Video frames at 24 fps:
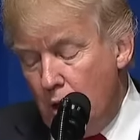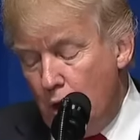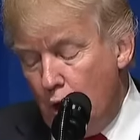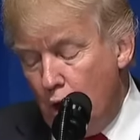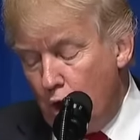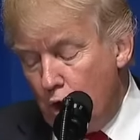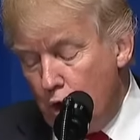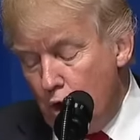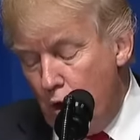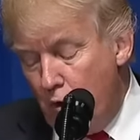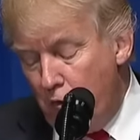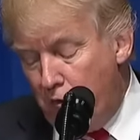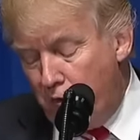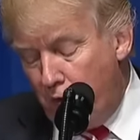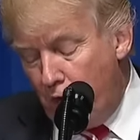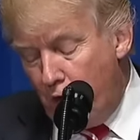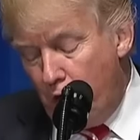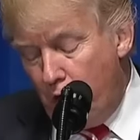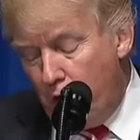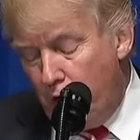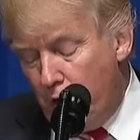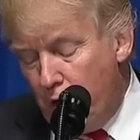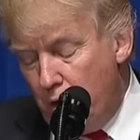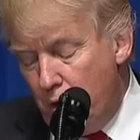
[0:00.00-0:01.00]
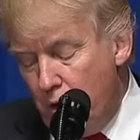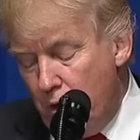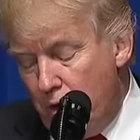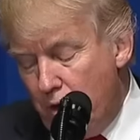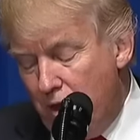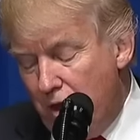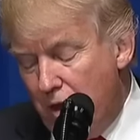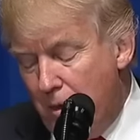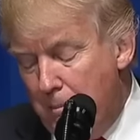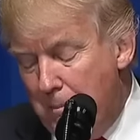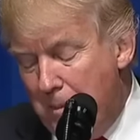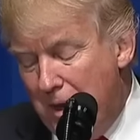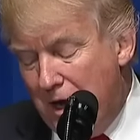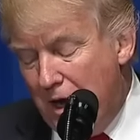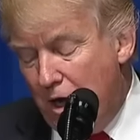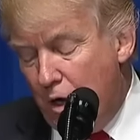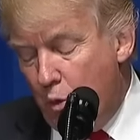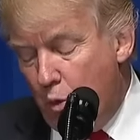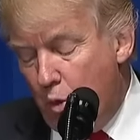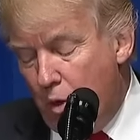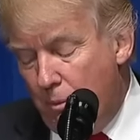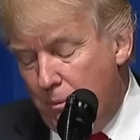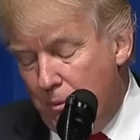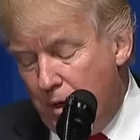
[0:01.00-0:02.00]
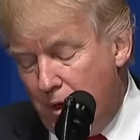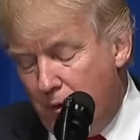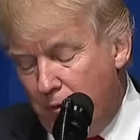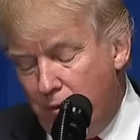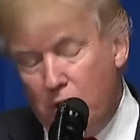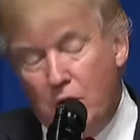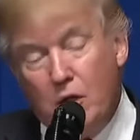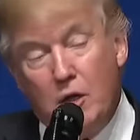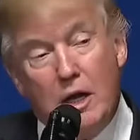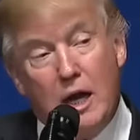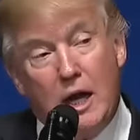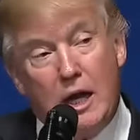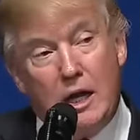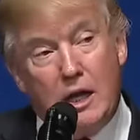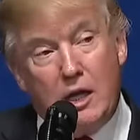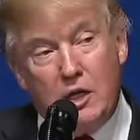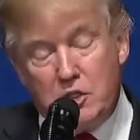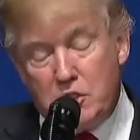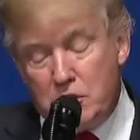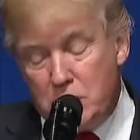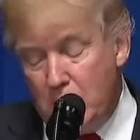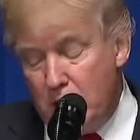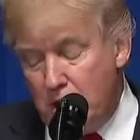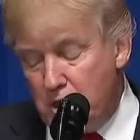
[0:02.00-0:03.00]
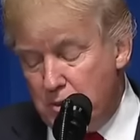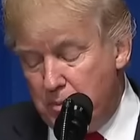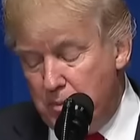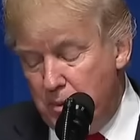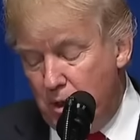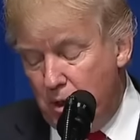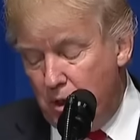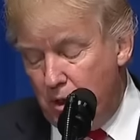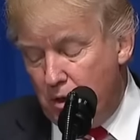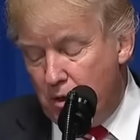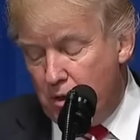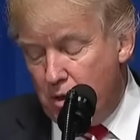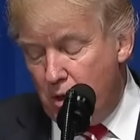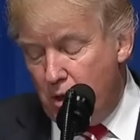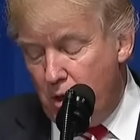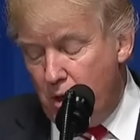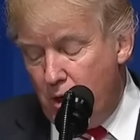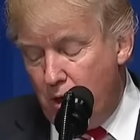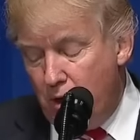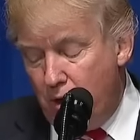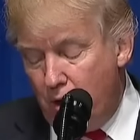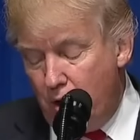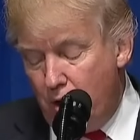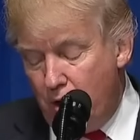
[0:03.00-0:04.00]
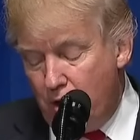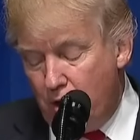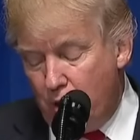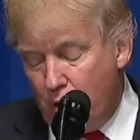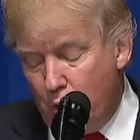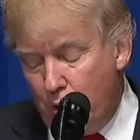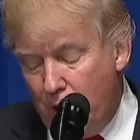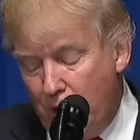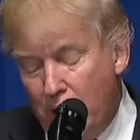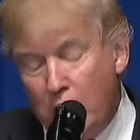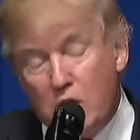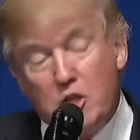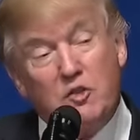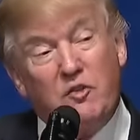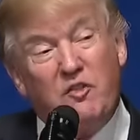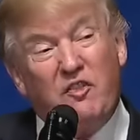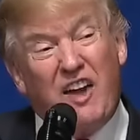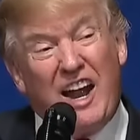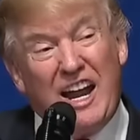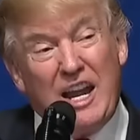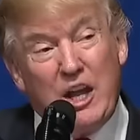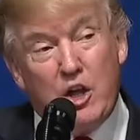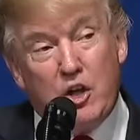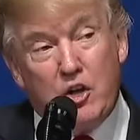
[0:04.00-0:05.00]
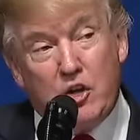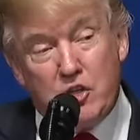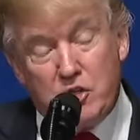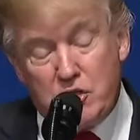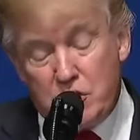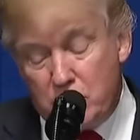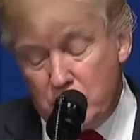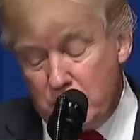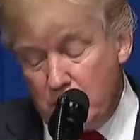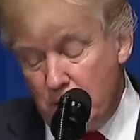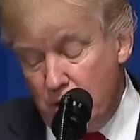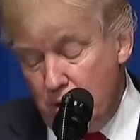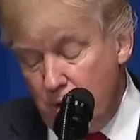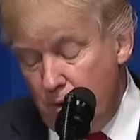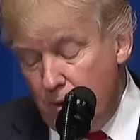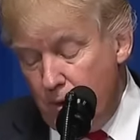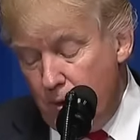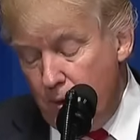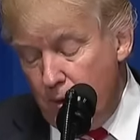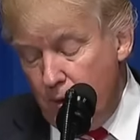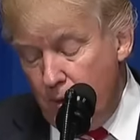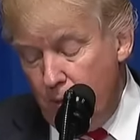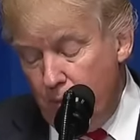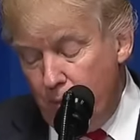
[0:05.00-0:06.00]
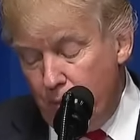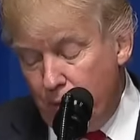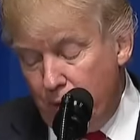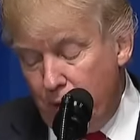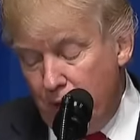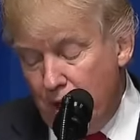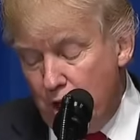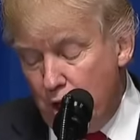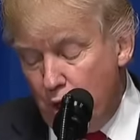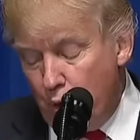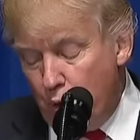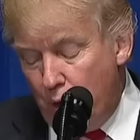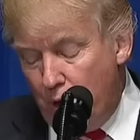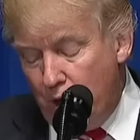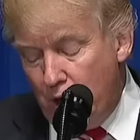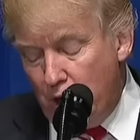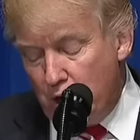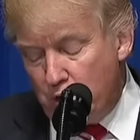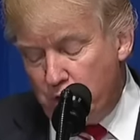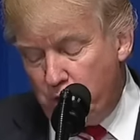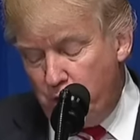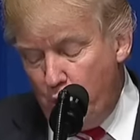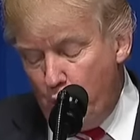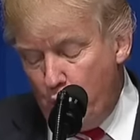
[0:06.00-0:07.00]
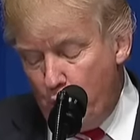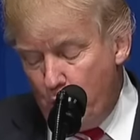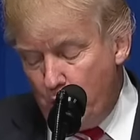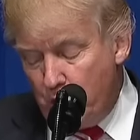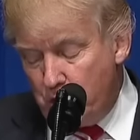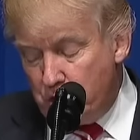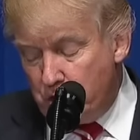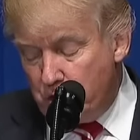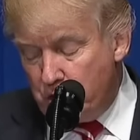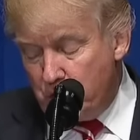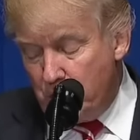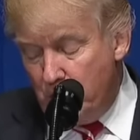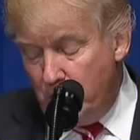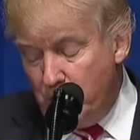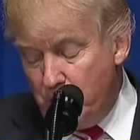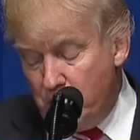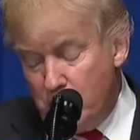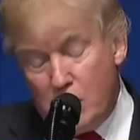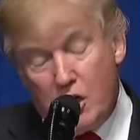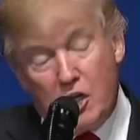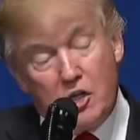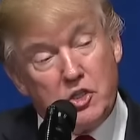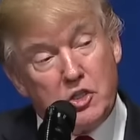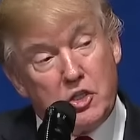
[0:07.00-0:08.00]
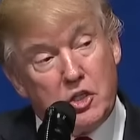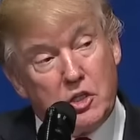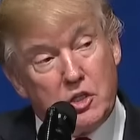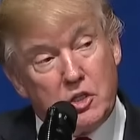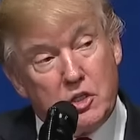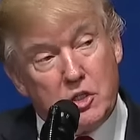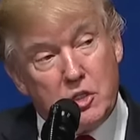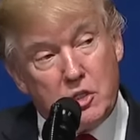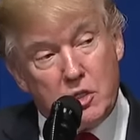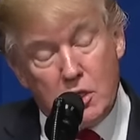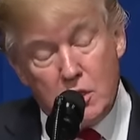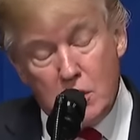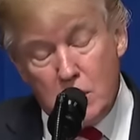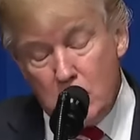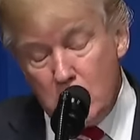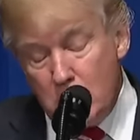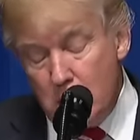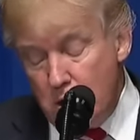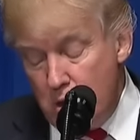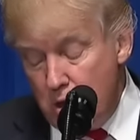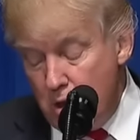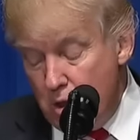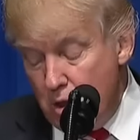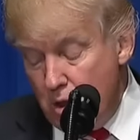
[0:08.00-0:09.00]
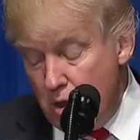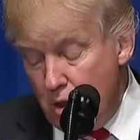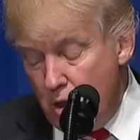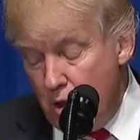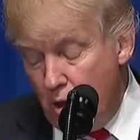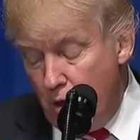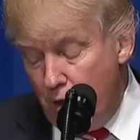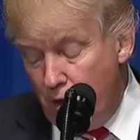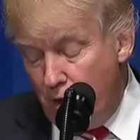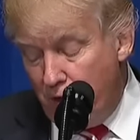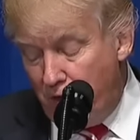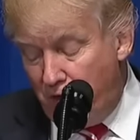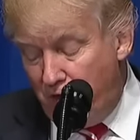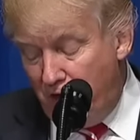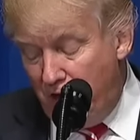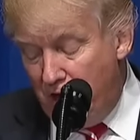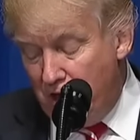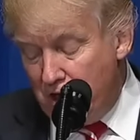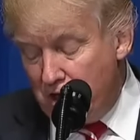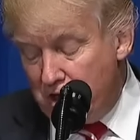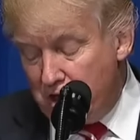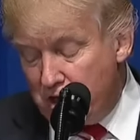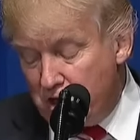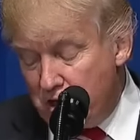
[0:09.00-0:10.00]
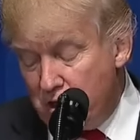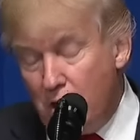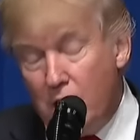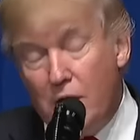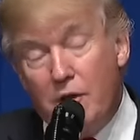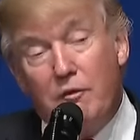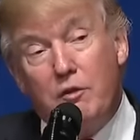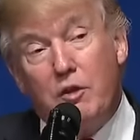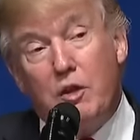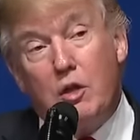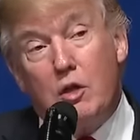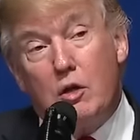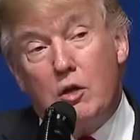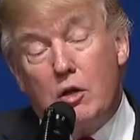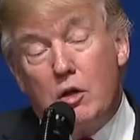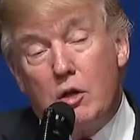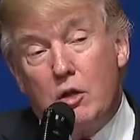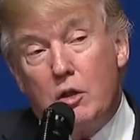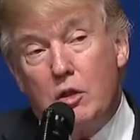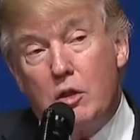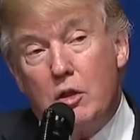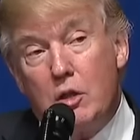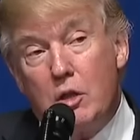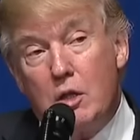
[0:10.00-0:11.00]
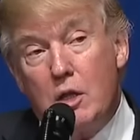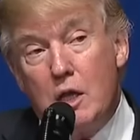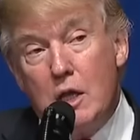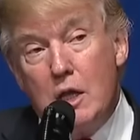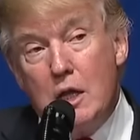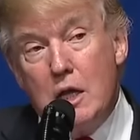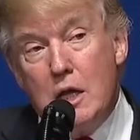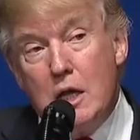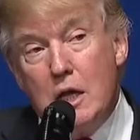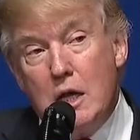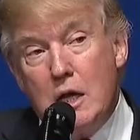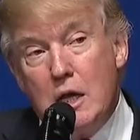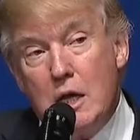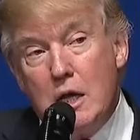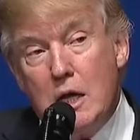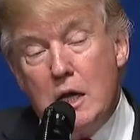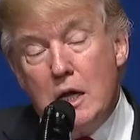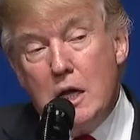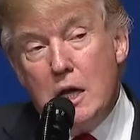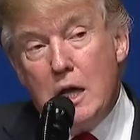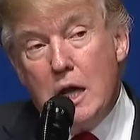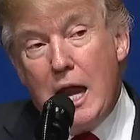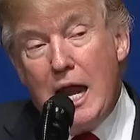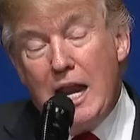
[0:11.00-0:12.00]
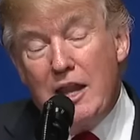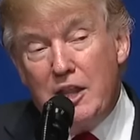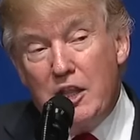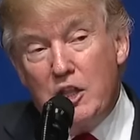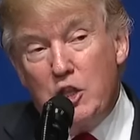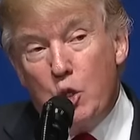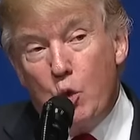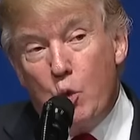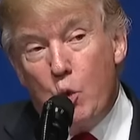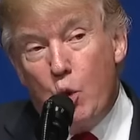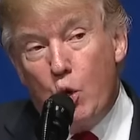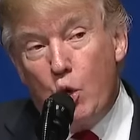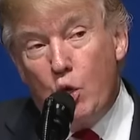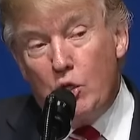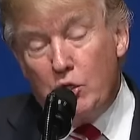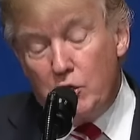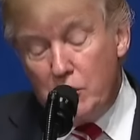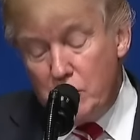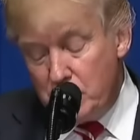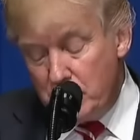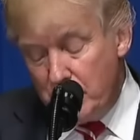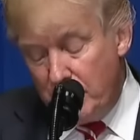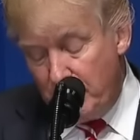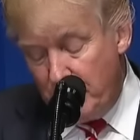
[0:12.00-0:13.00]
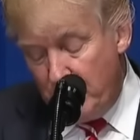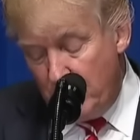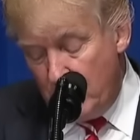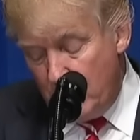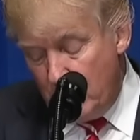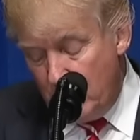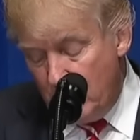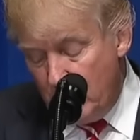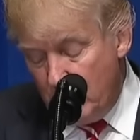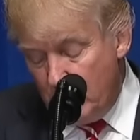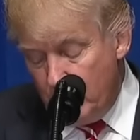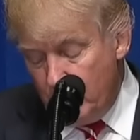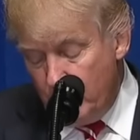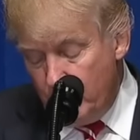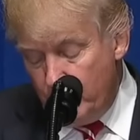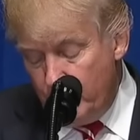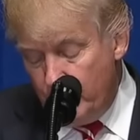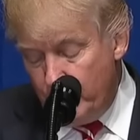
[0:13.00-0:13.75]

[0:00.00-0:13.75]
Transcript: Look no further than the men and women of the United States military. They are the greatest fighters and the greatest force of justice on the face of the earth and that the world has ever known.